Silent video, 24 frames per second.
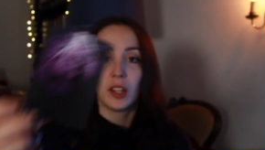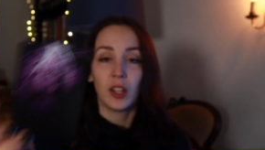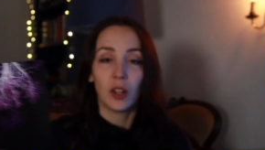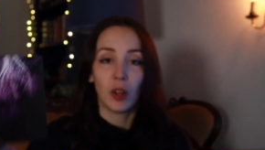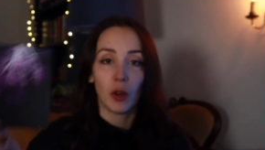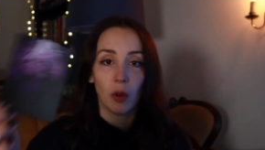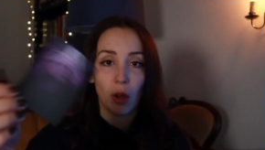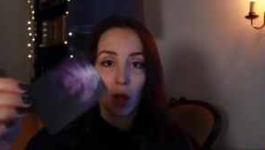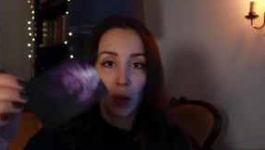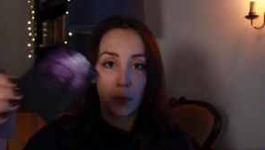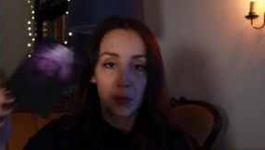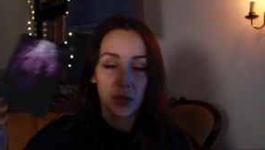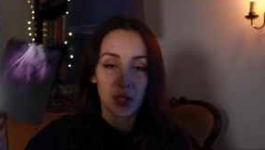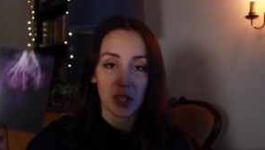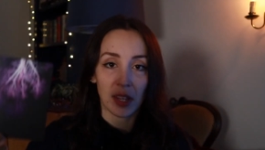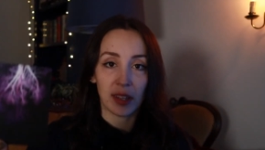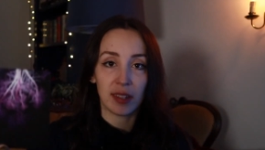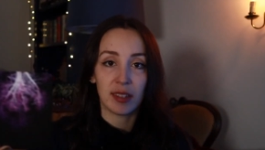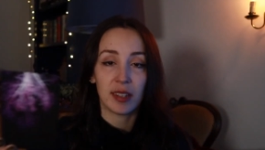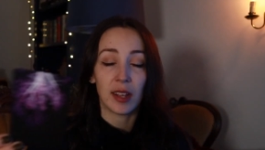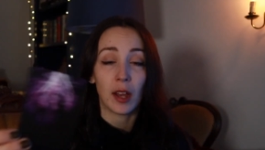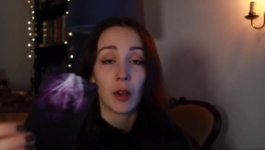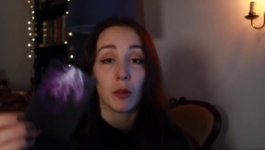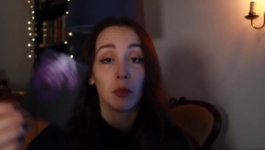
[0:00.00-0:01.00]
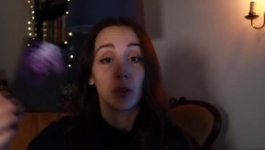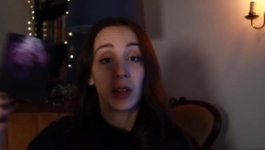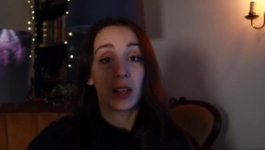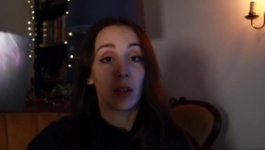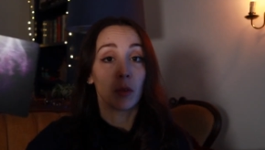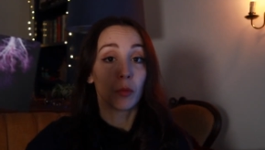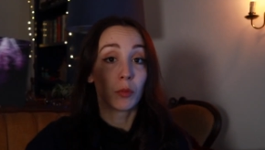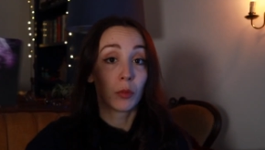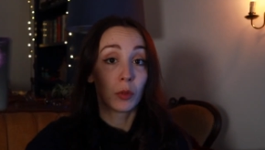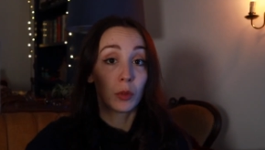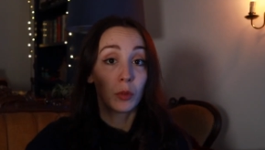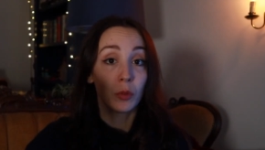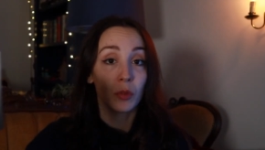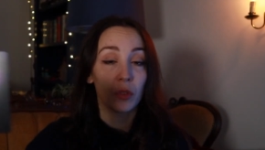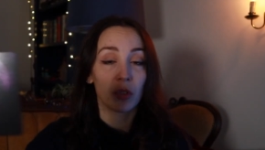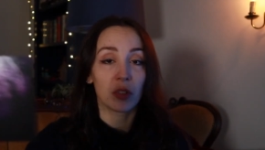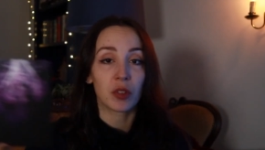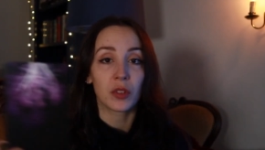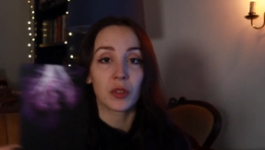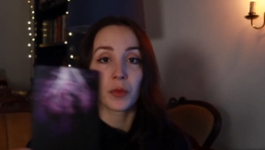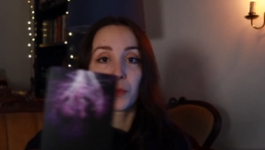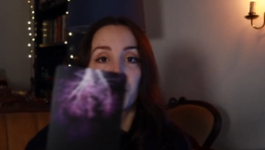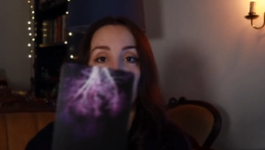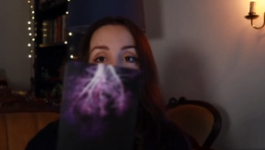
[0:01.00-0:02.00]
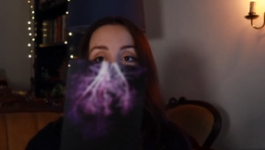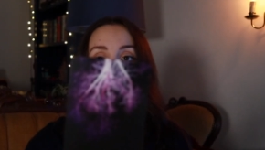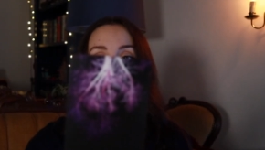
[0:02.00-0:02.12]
you know, upside down like roots.